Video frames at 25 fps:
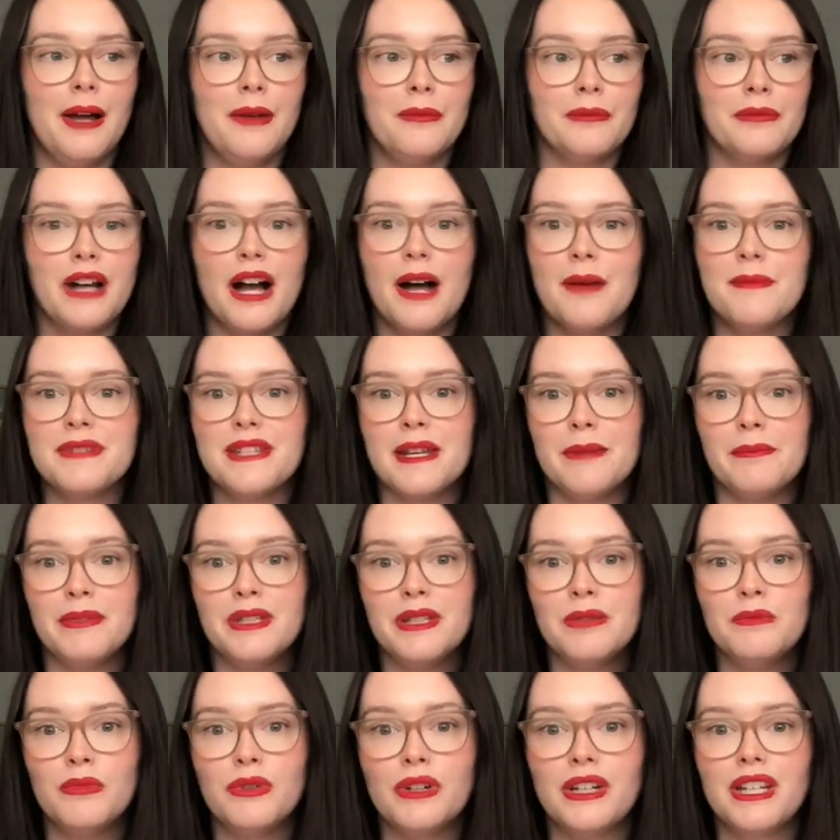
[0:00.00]
comes up in the
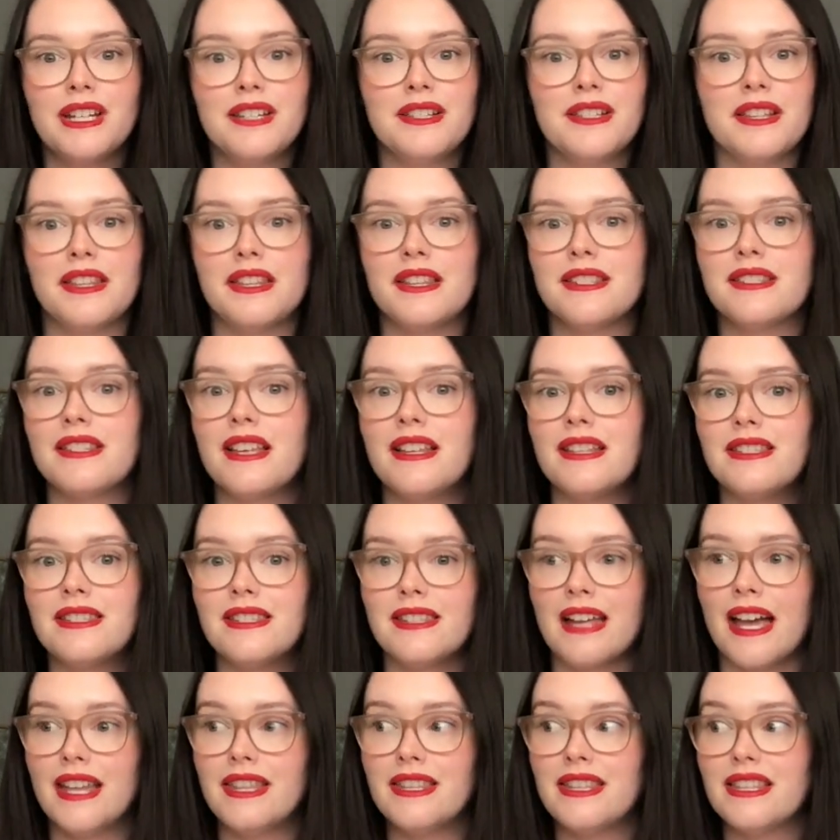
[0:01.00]
morning to the sun
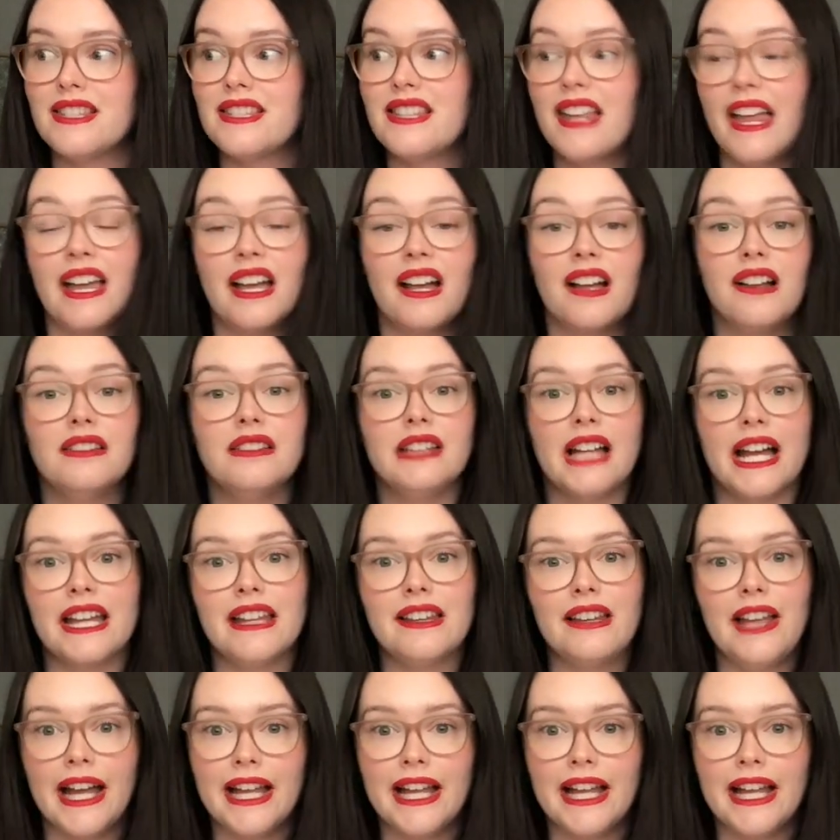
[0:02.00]
sets, it's like light.